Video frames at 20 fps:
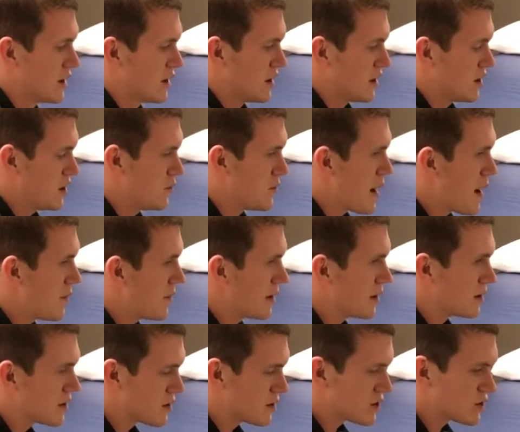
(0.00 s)
You might be a
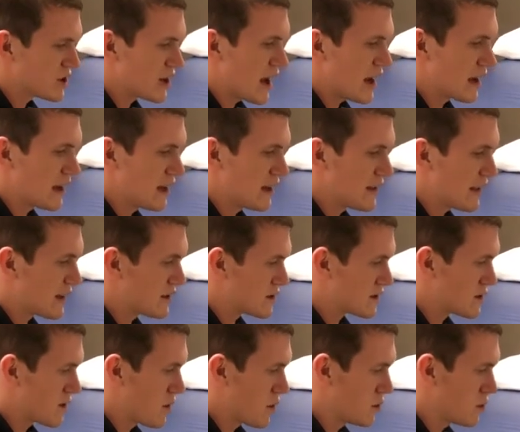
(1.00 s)
little shaky, that's
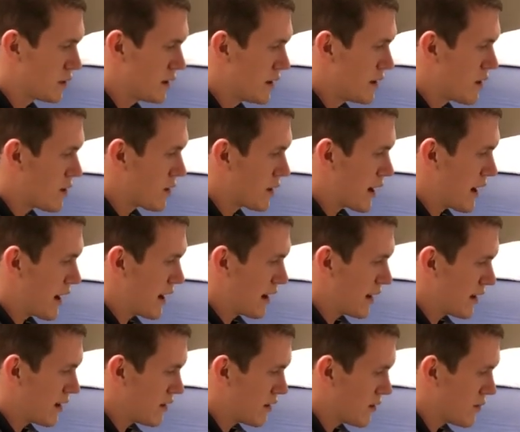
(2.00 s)
totally
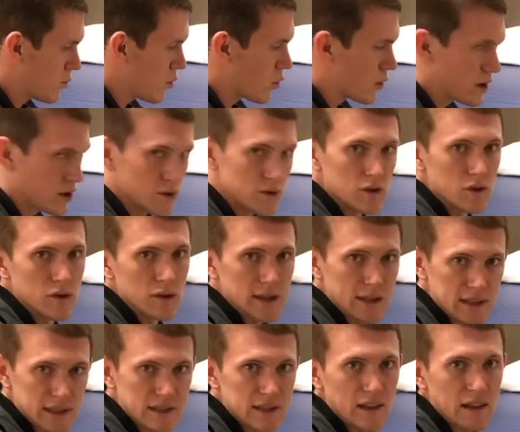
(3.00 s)
okay. The more you do
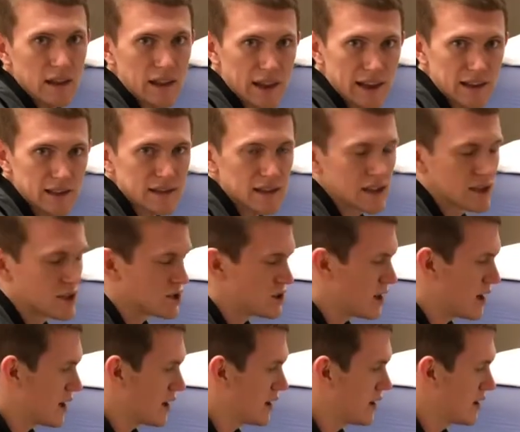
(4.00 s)
this, the less that
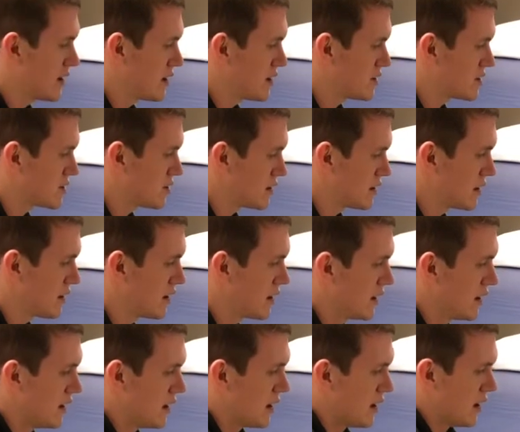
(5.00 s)
shakiness should
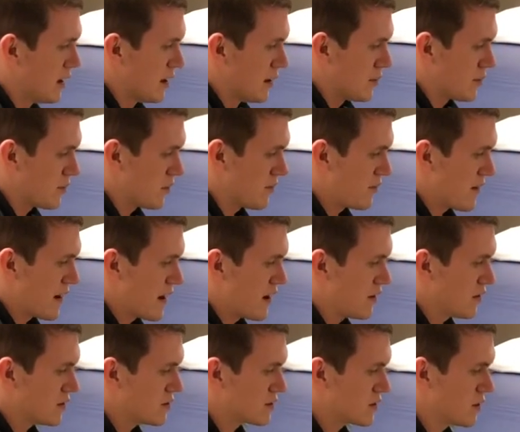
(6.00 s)

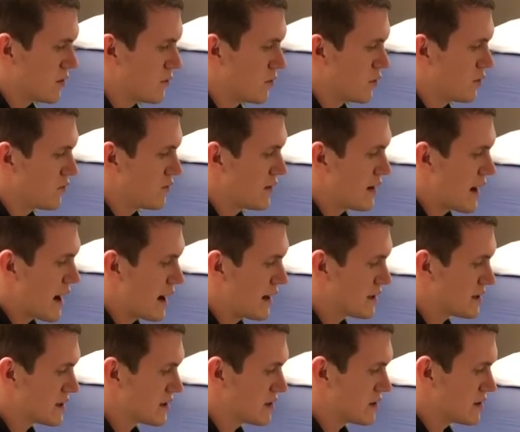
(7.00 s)
prevail. So move
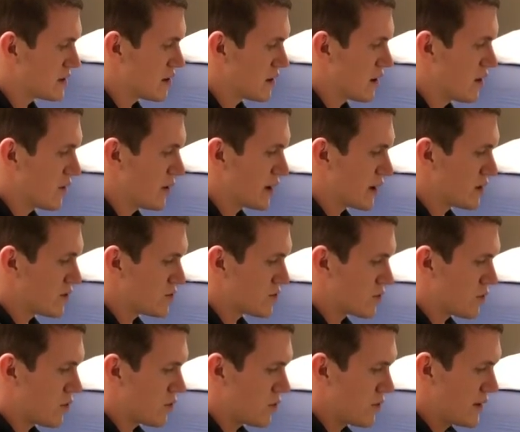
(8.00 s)
nice and slow and
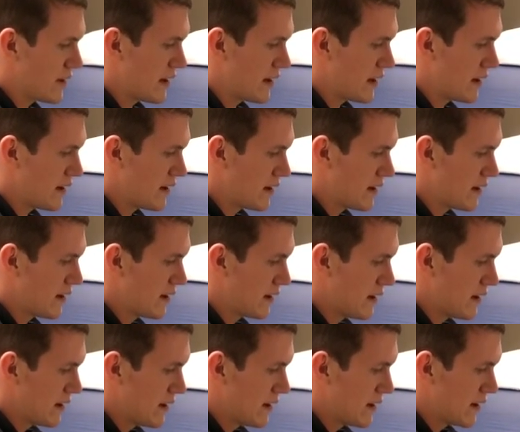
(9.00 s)
controlled there,
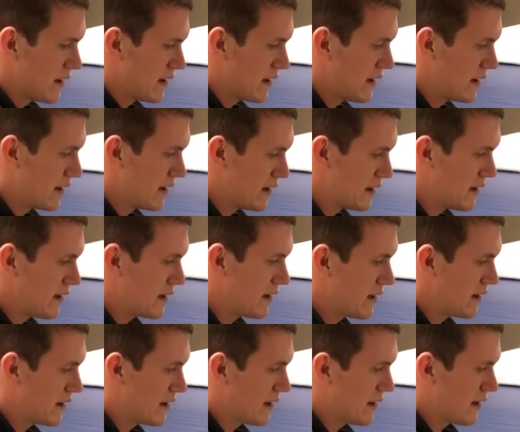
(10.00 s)
in
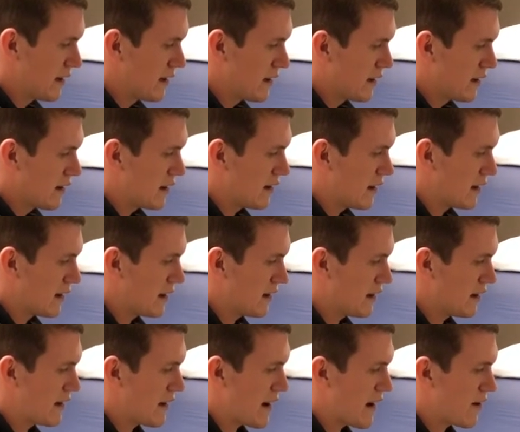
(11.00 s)

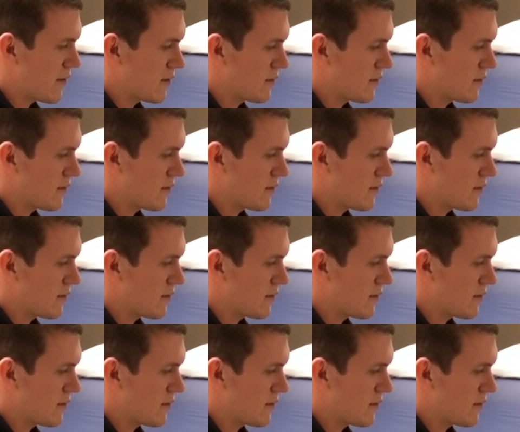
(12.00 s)
and out.